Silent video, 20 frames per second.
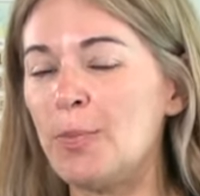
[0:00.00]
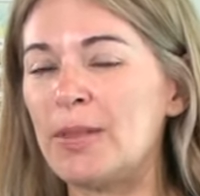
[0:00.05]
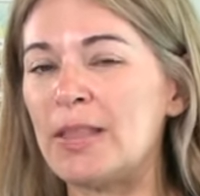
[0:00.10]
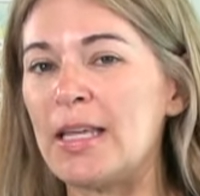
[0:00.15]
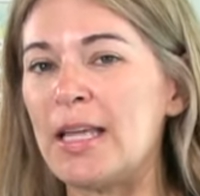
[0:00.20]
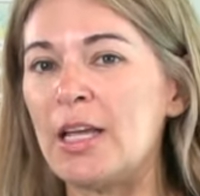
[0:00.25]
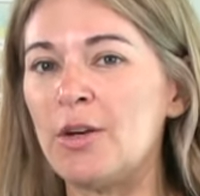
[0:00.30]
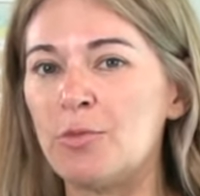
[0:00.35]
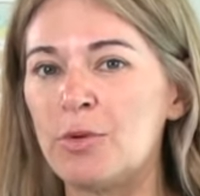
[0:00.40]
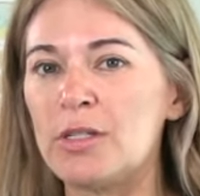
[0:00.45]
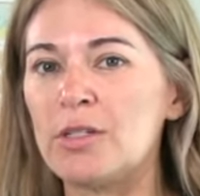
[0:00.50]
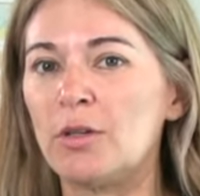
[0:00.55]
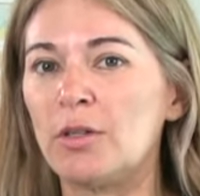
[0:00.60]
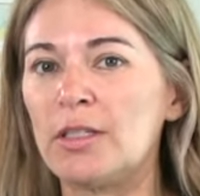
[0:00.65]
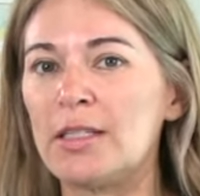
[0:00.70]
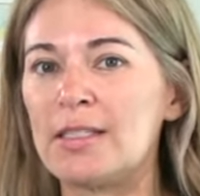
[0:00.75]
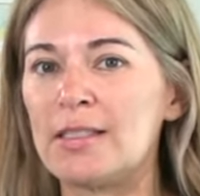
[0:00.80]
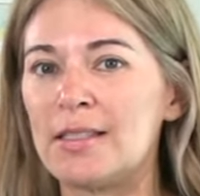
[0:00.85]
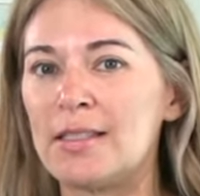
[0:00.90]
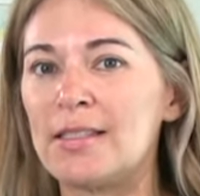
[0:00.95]
but the end
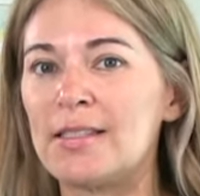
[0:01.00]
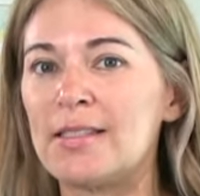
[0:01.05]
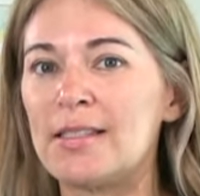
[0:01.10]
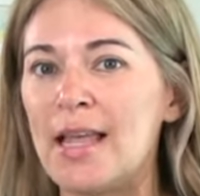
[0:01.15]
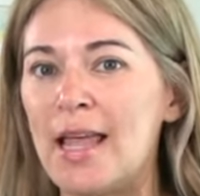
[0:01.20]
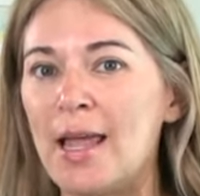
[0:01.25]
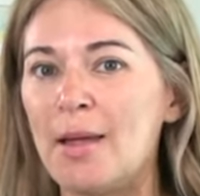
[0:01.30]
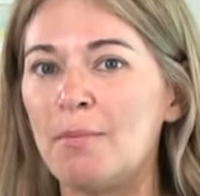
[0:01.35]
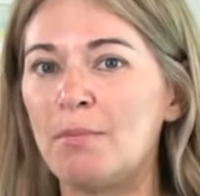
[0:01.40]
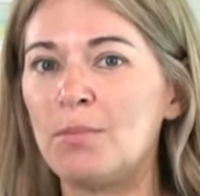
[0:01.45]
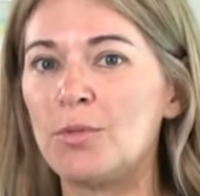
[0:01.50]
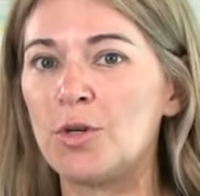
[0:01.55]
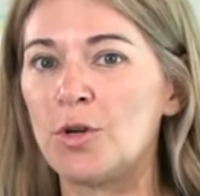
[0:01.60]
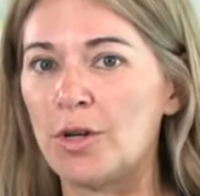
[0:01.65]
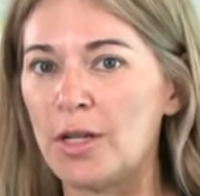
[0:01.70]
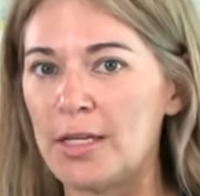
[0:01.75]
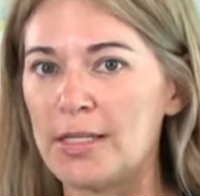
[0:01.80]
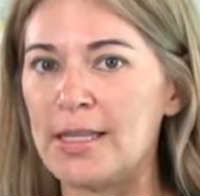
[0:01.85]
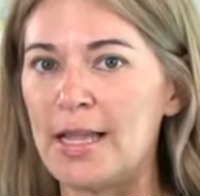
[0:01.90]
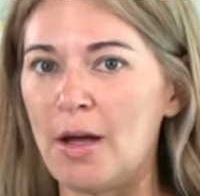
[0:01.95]
result is the same
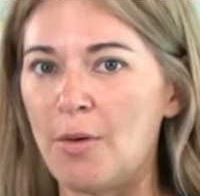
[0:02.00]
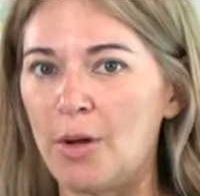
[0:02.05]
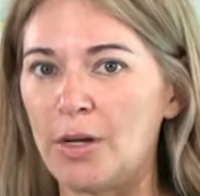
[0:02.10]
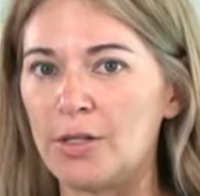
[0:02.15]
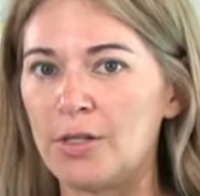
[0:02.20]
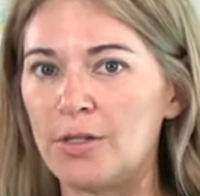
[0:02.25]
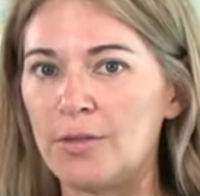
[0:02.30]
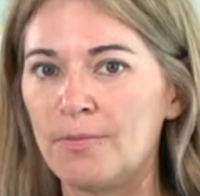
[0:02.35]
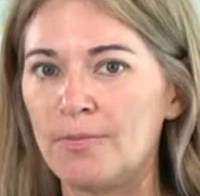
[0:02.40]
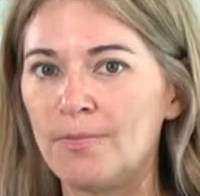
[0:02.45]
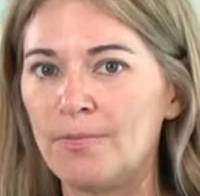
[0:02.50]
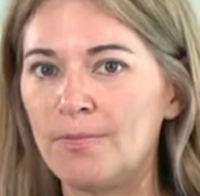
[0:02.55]
turkey sandwich.